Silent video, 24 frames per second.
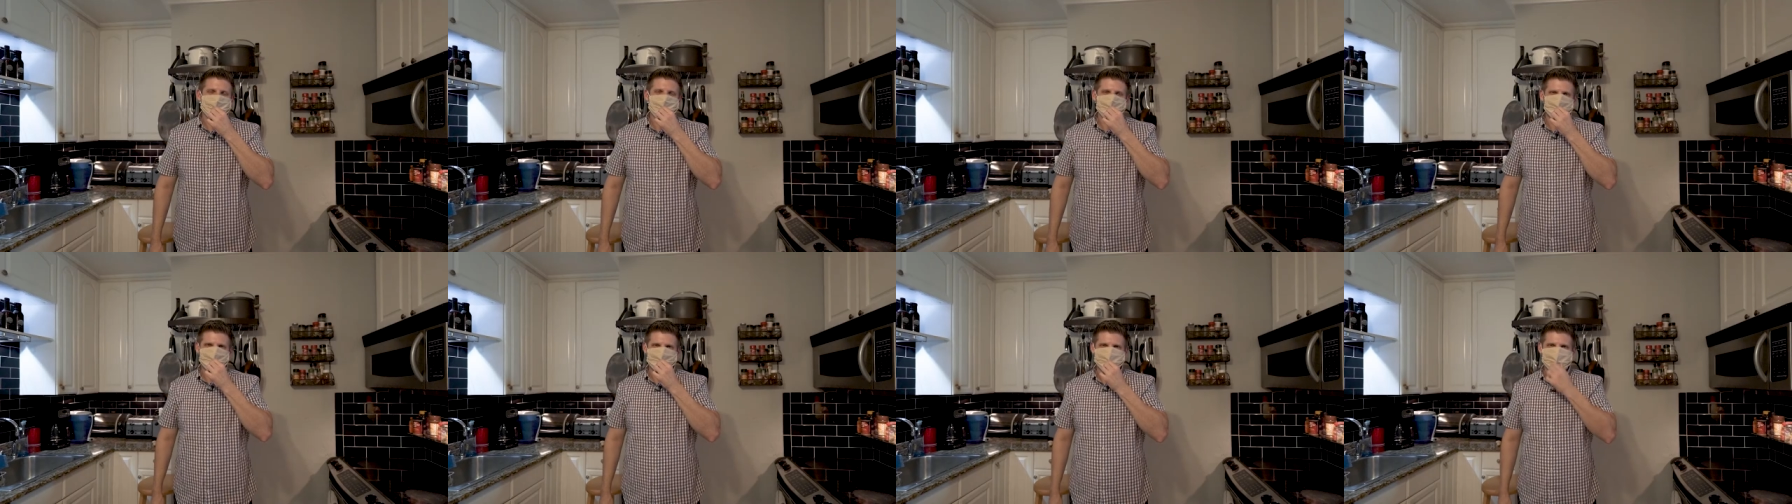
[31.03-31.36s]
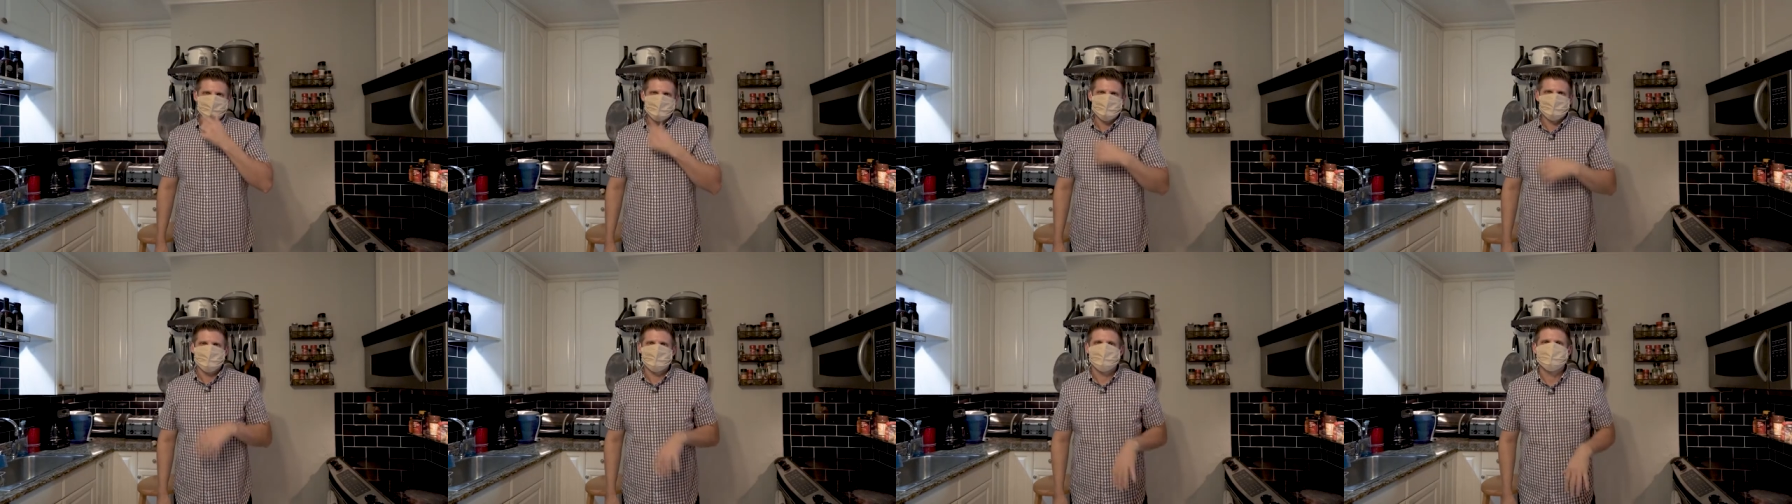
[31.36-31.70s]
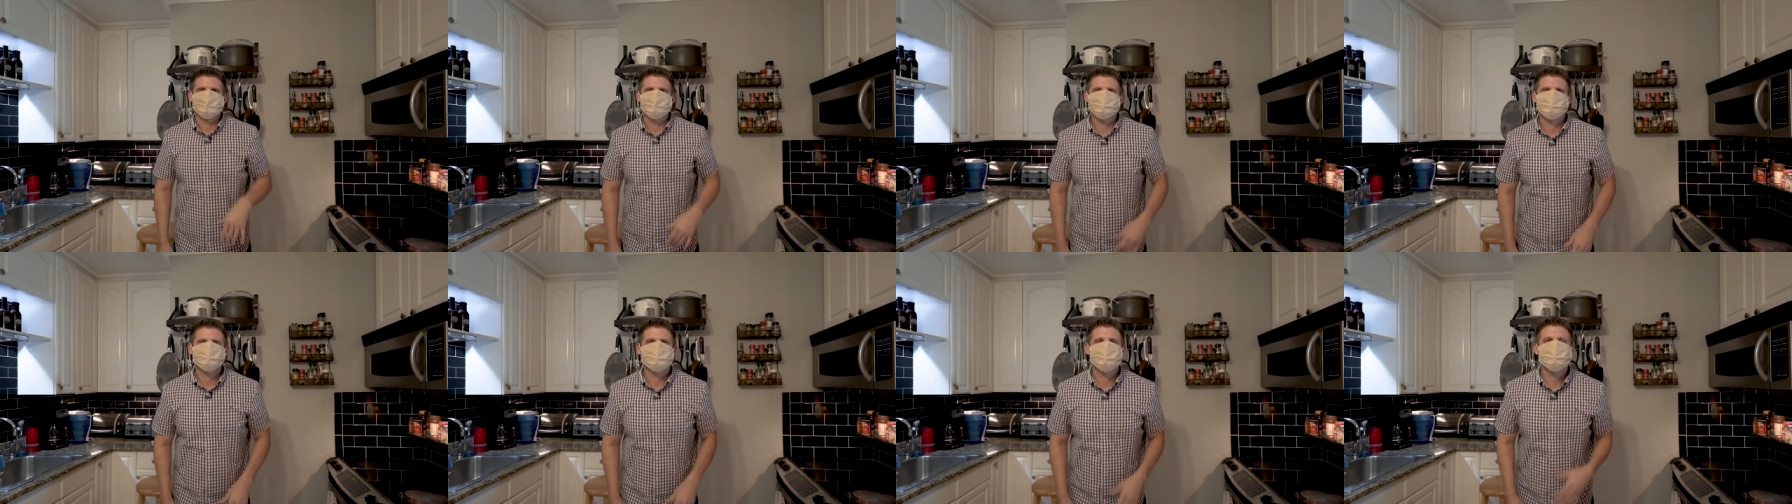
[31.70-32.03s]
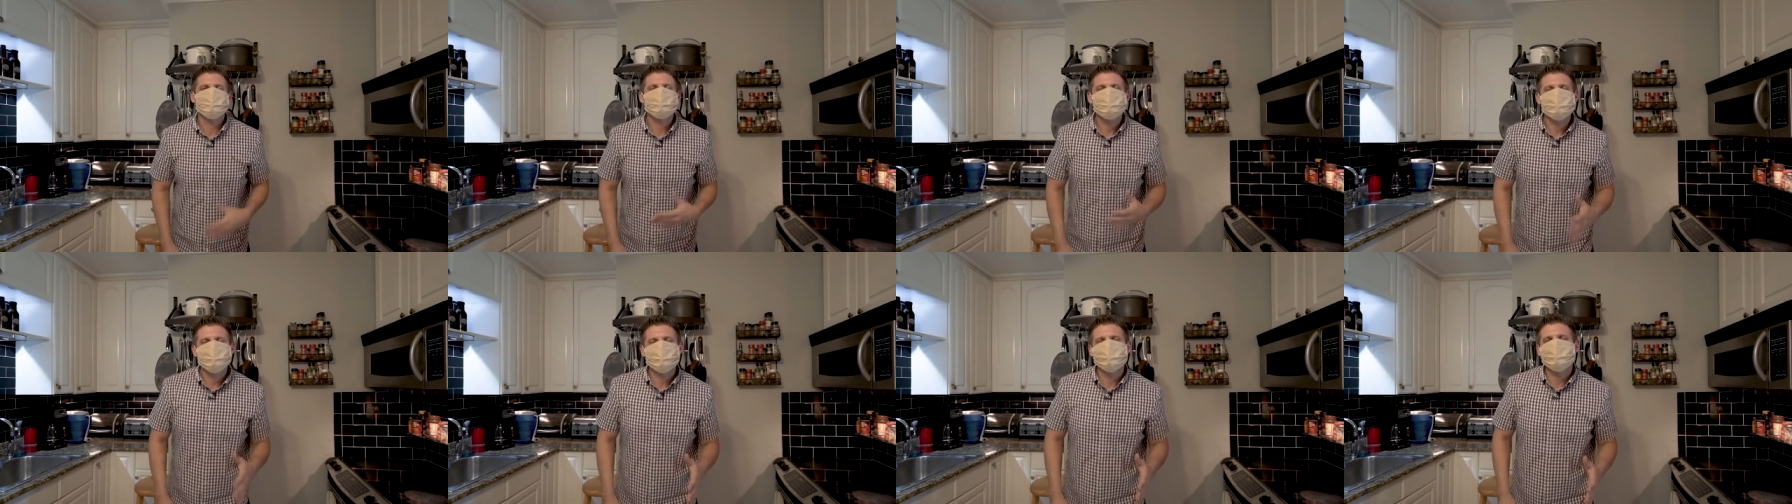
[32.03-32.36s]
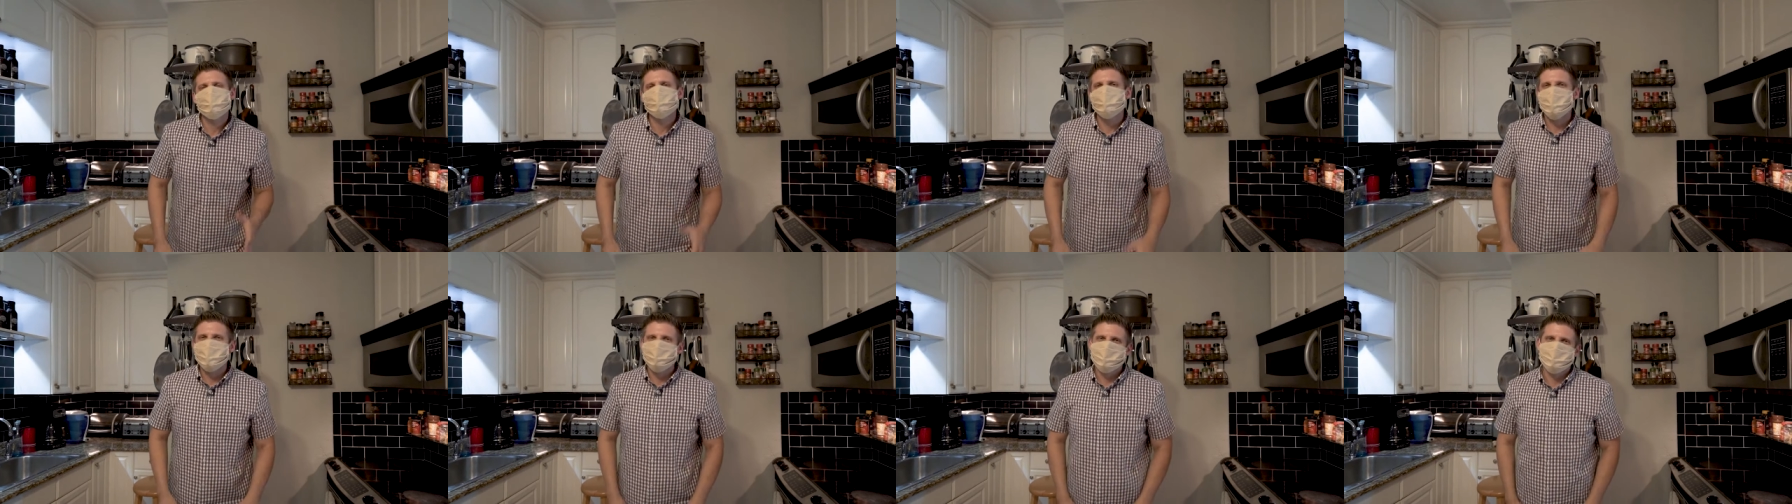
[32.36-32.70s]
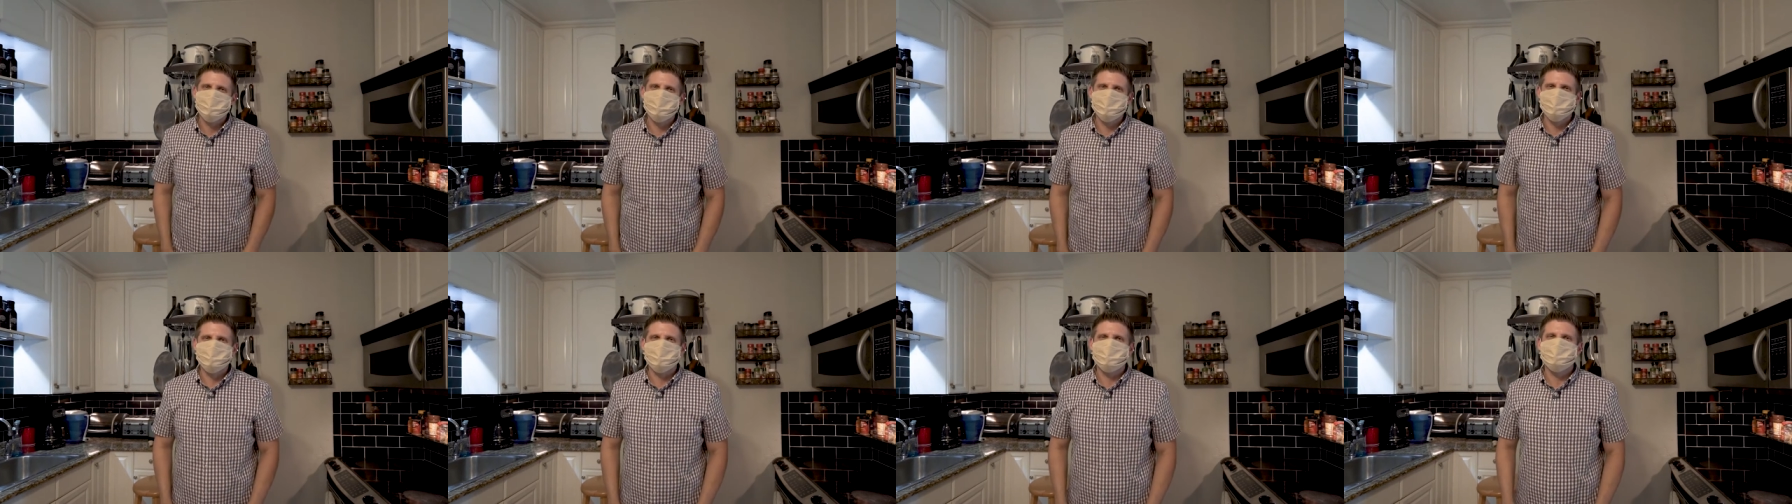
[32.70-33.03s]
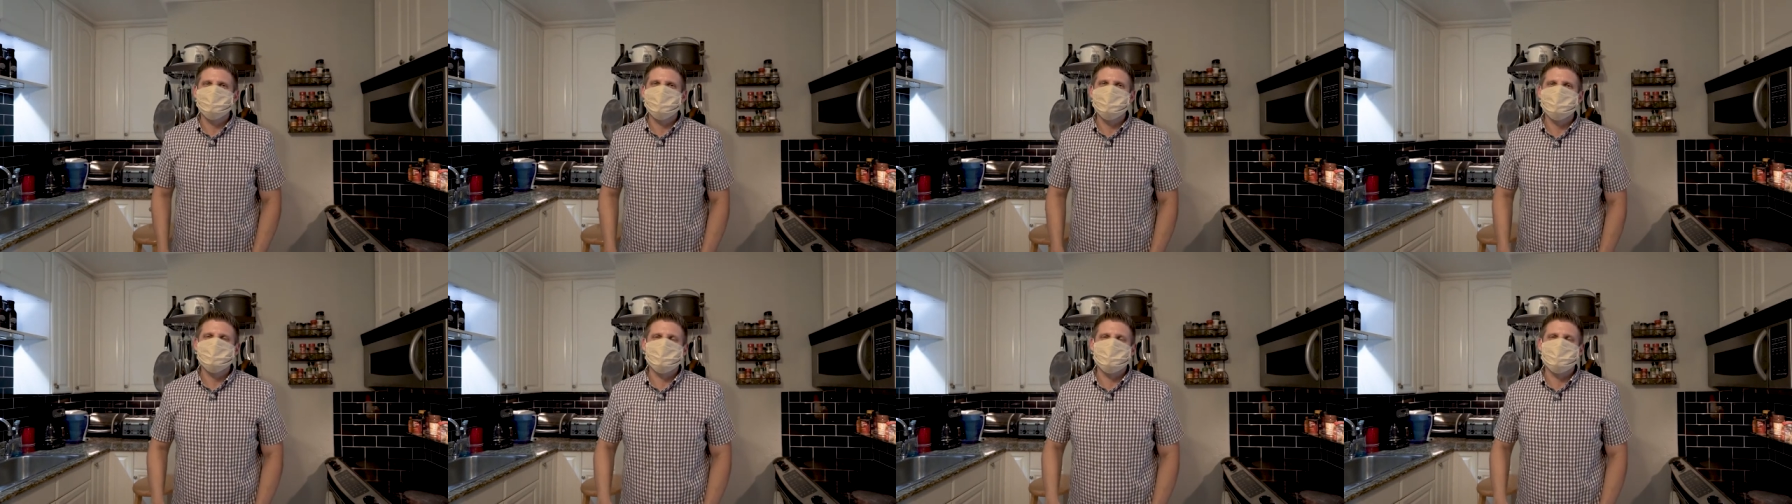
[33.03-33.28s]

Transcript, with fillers: This beautifully remodeled kitchen